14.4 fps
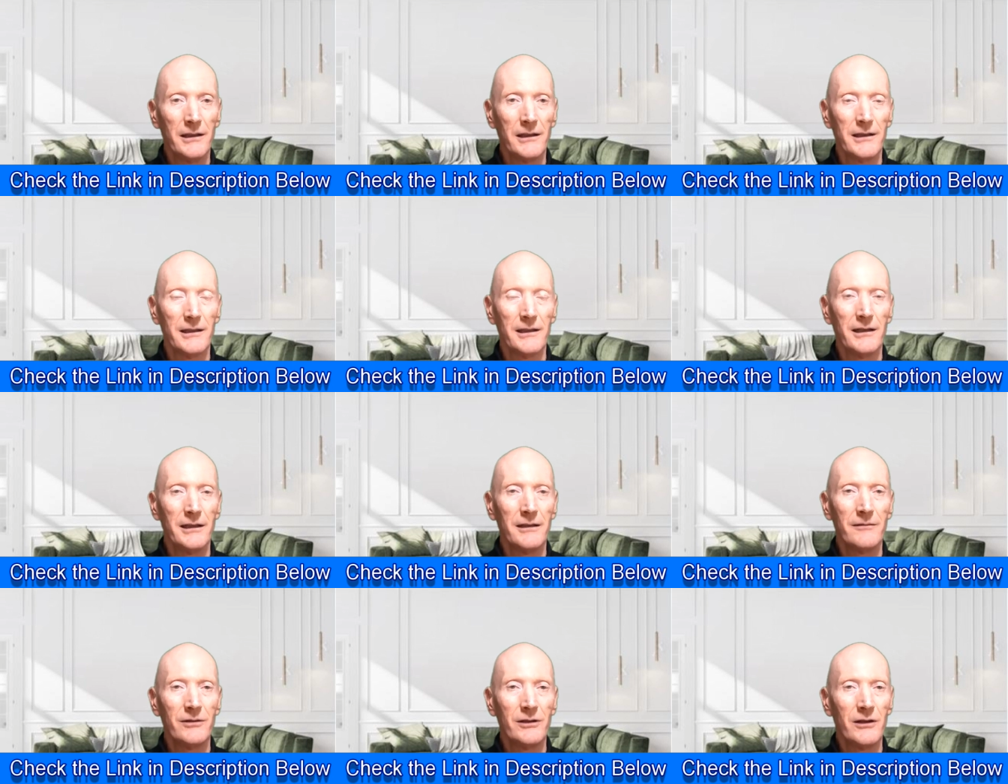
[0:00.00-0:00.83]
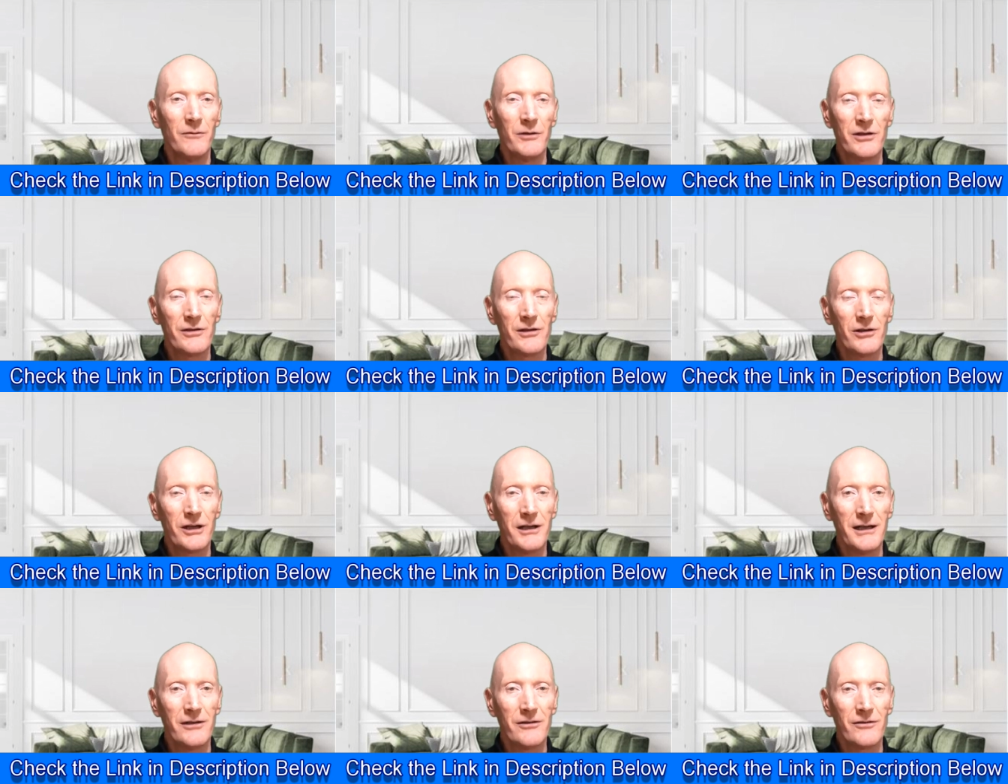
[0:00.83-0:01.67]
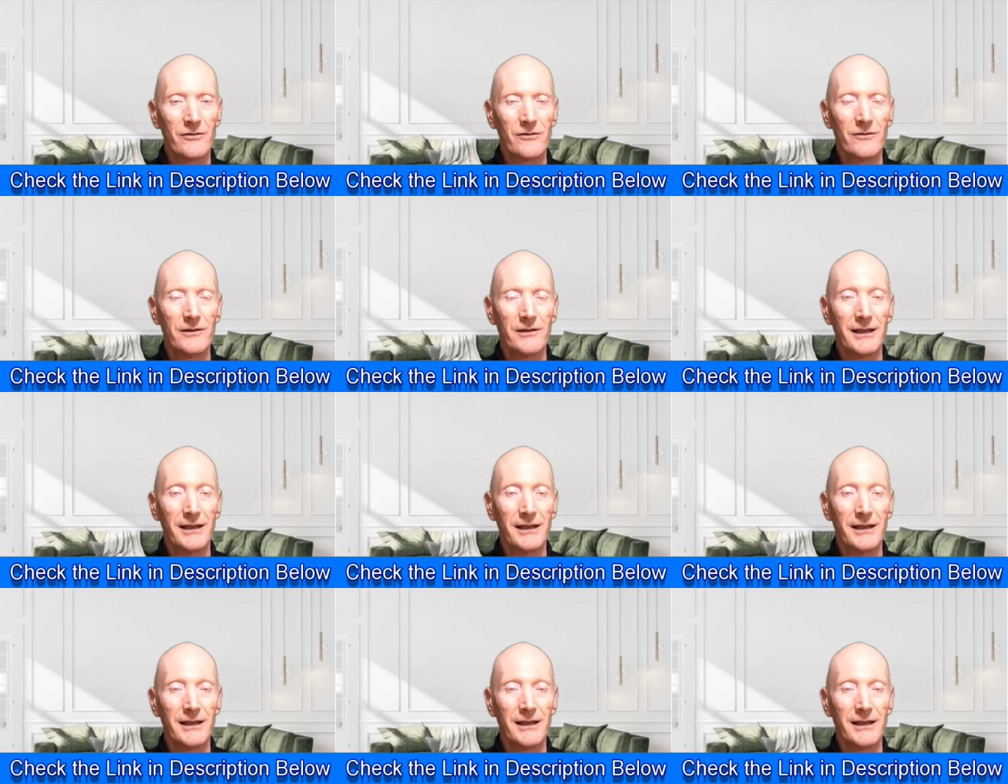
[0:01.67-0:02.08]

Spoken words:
which is okay too.